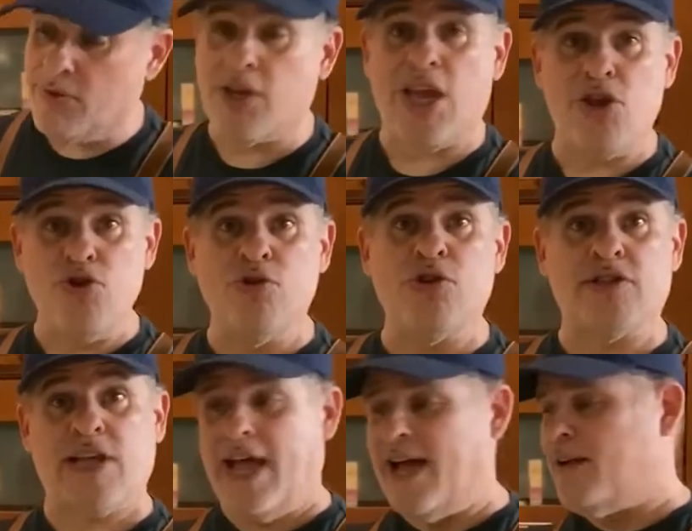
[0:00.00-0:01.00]
can you just
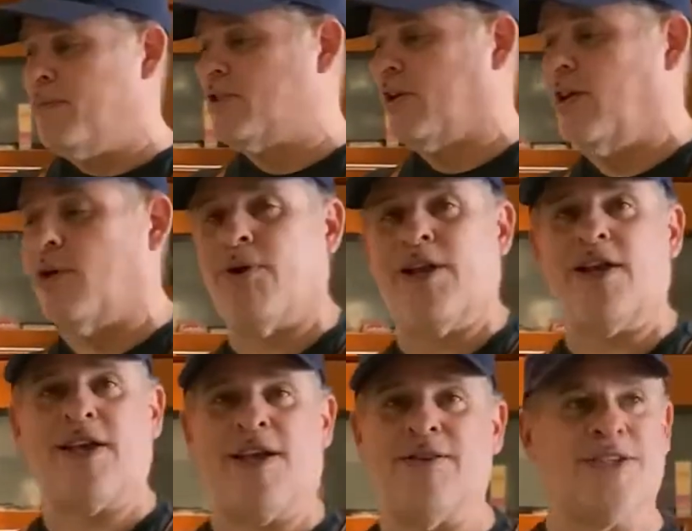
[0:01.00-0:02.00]
add a bunch of liquid
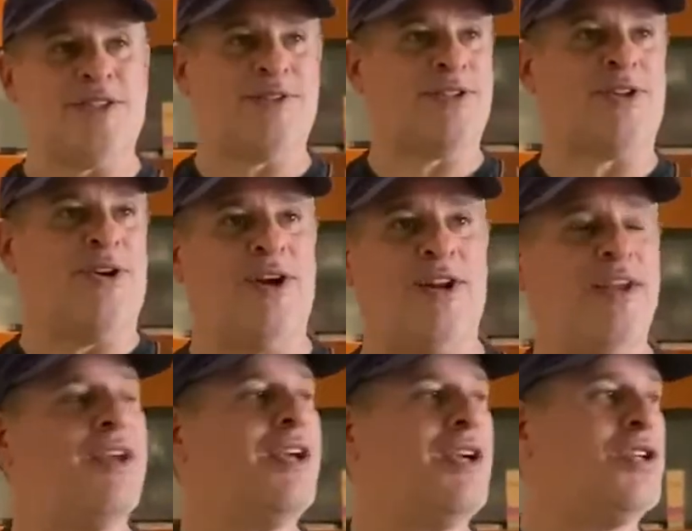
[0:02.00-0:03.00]
and just stir it?
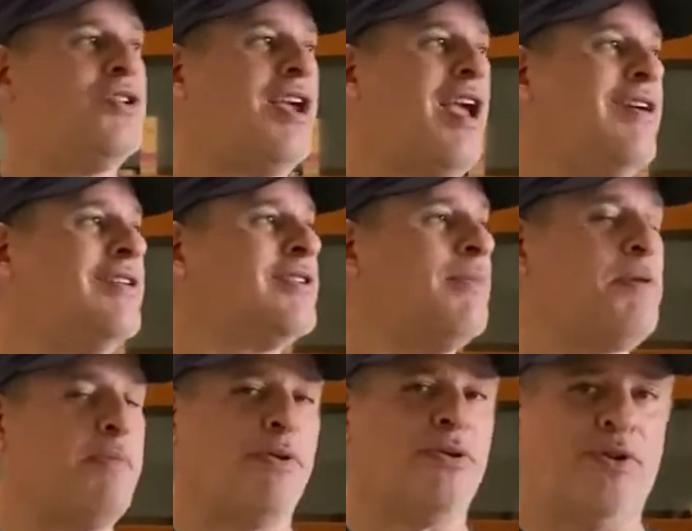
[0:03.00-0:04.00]
Yes, you can, and some
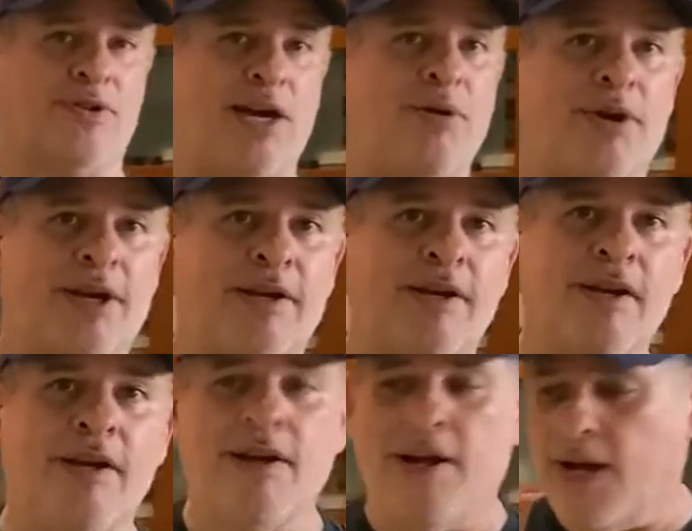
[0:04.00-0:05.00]
people do it that way.
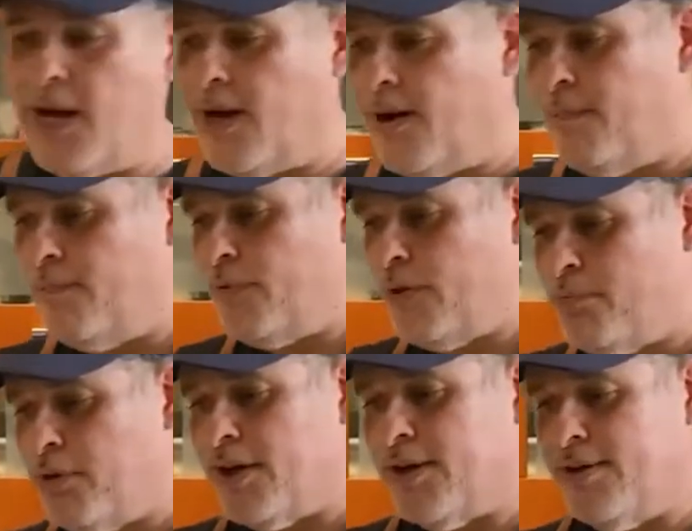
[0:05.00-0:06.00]

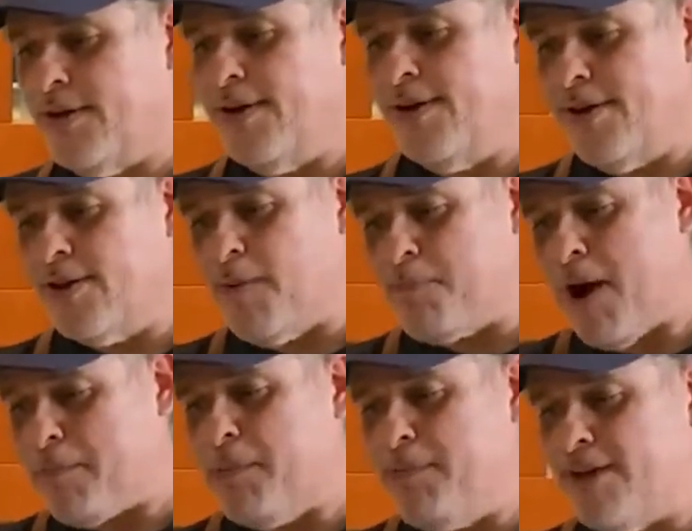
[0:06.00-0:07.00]
But the
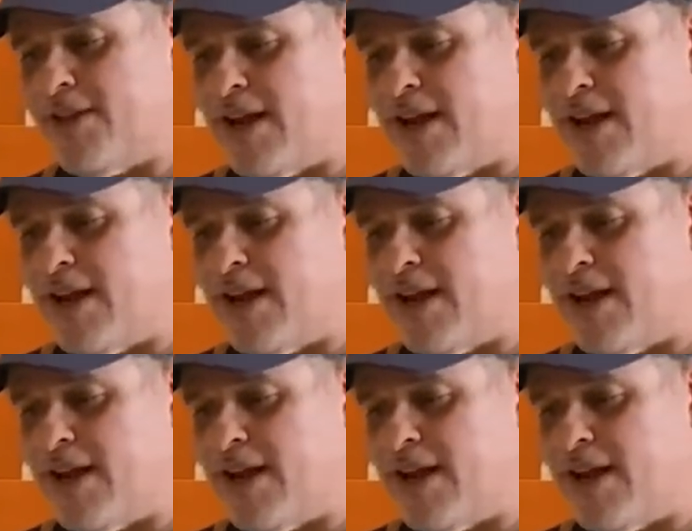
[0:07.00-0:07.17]
proper method,